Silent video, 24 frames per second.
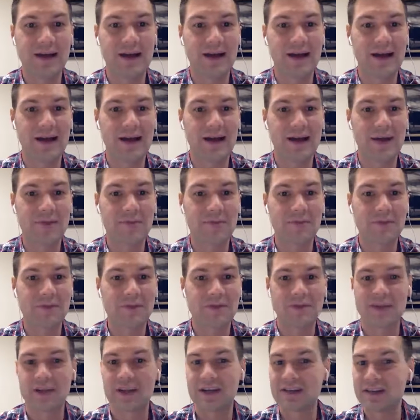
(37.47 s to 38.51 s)
So
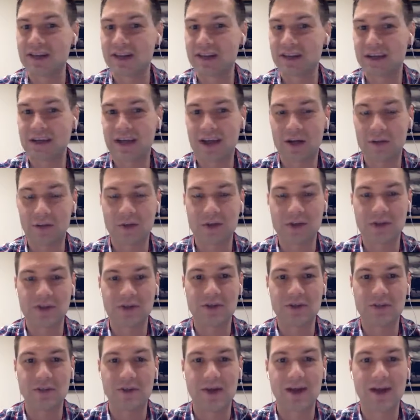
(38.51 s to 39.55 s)
send us any kind of
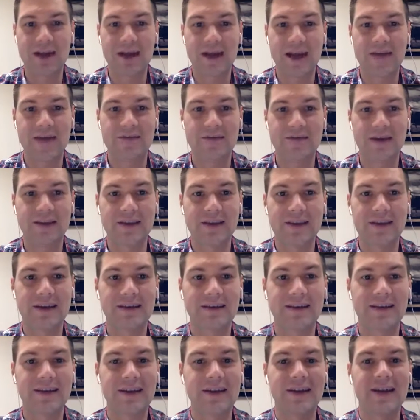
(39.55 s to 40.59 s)
questions you might have on
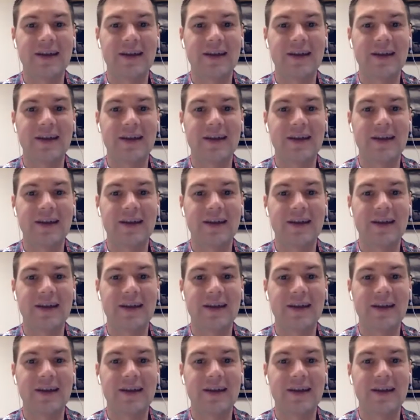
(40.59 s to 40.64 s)
there.